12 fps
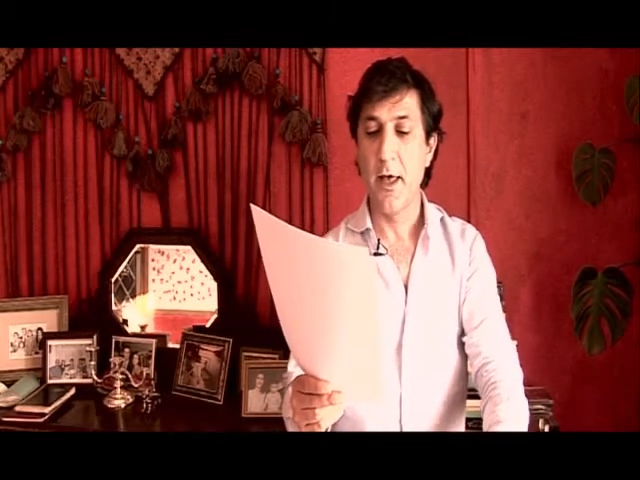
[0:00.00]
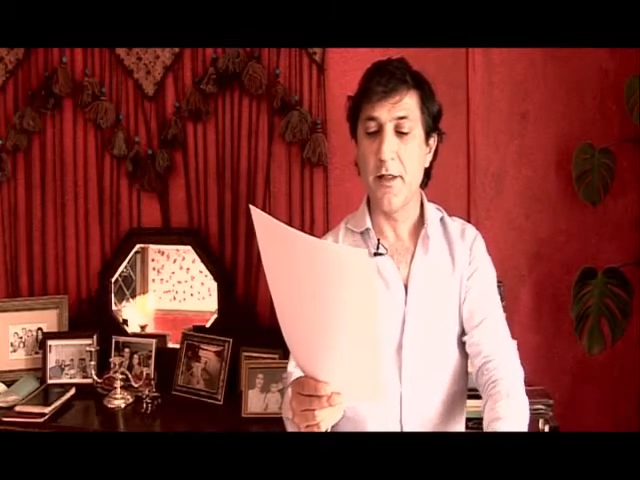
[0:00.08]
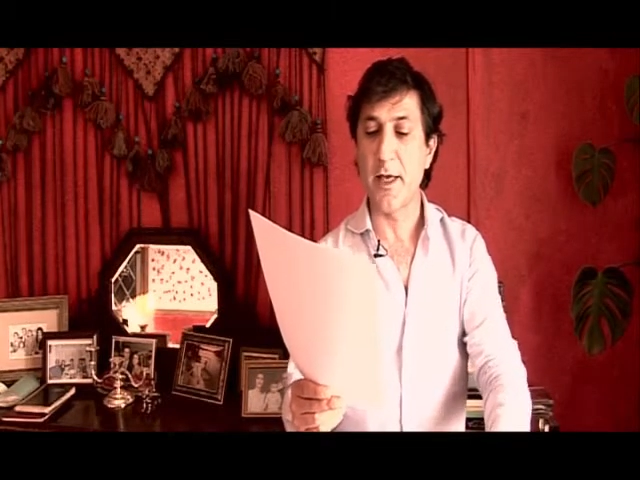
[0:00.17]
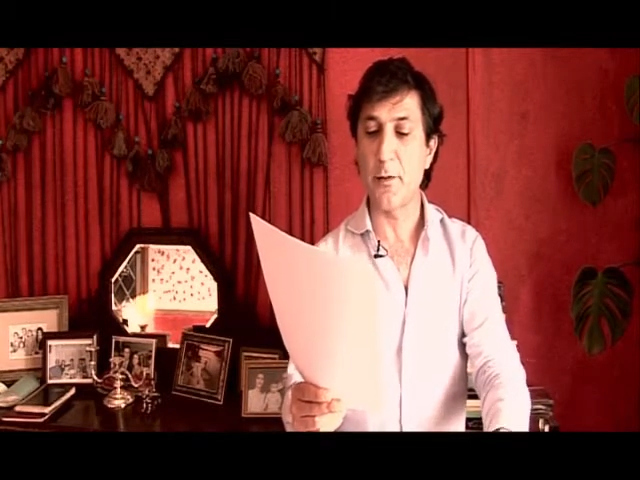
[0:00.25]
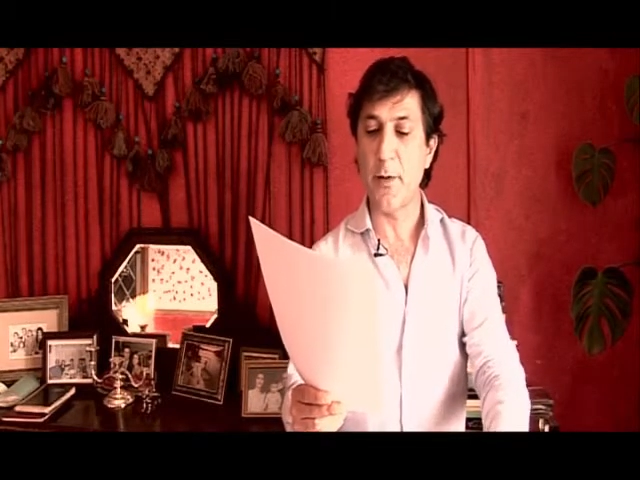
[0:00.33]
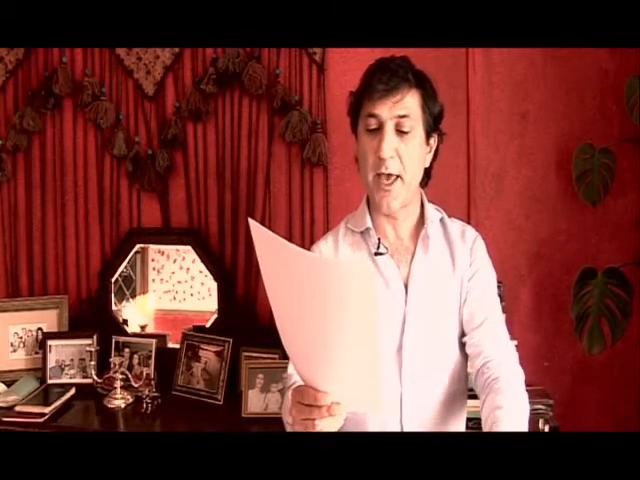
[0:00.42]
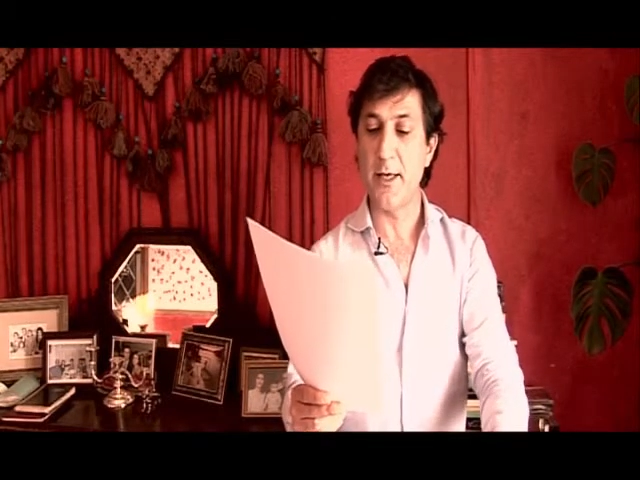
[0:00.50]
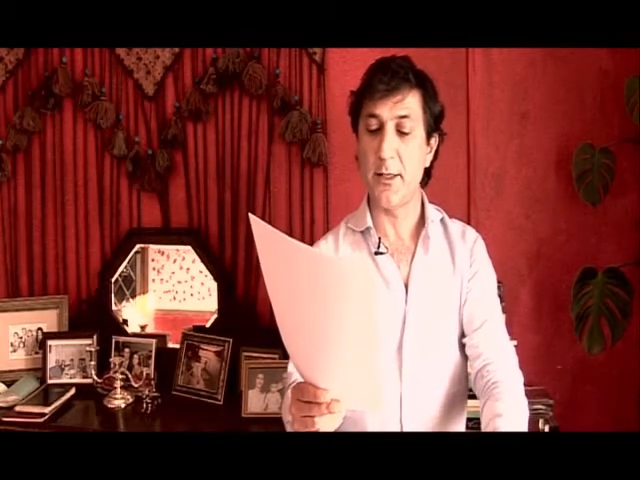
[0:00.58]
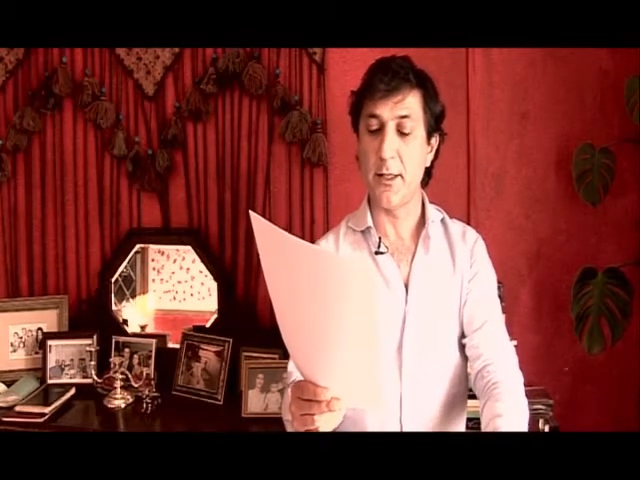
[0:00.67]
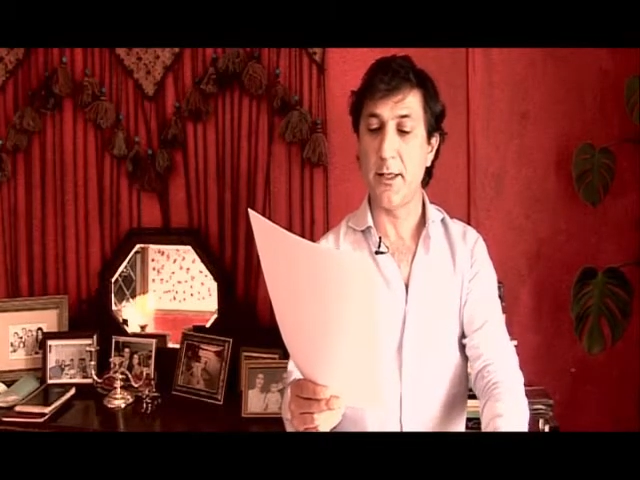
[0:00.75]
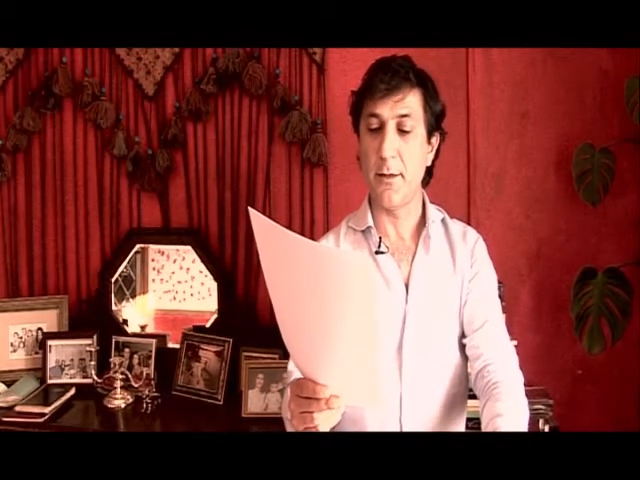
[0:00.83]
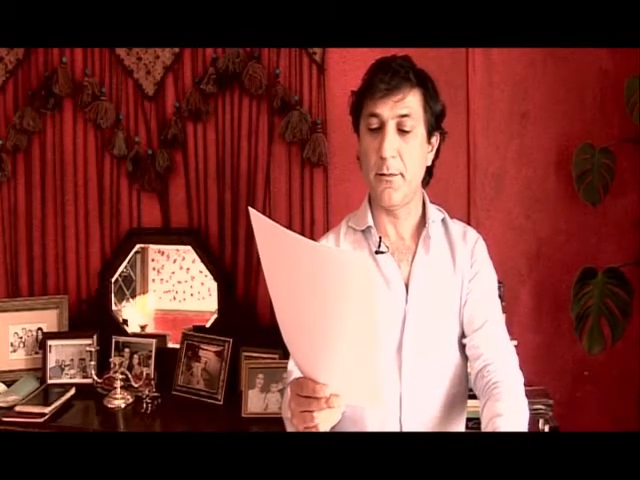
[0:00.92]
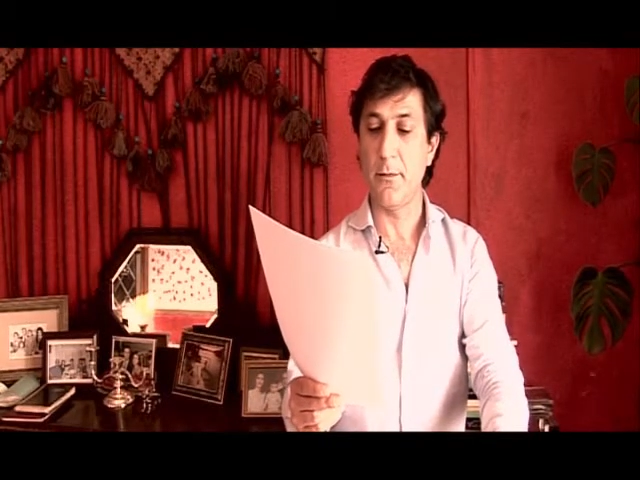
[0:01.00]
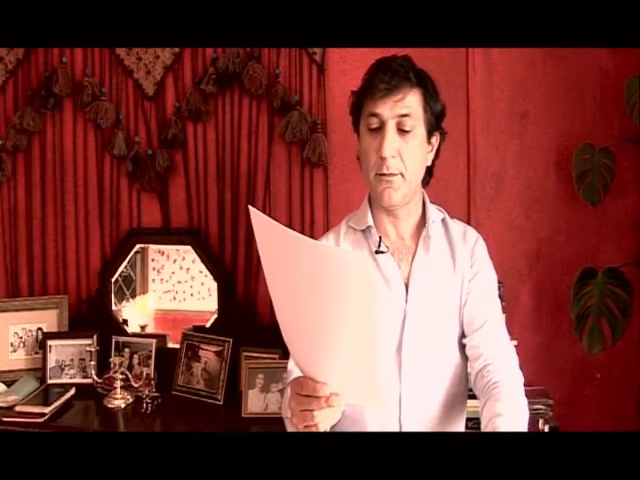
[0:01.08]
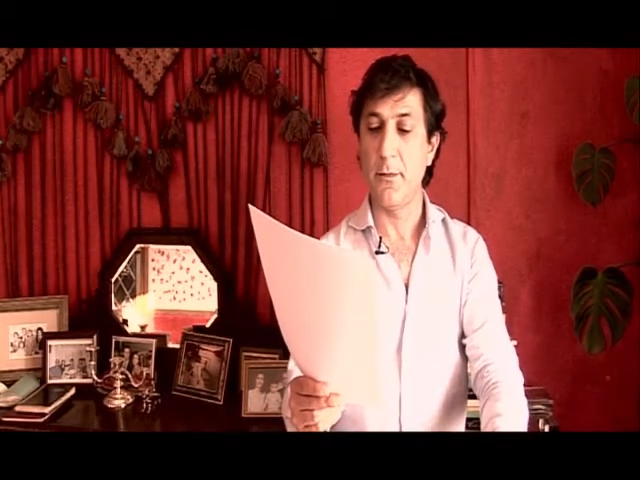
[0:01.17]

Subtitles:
They'd painted him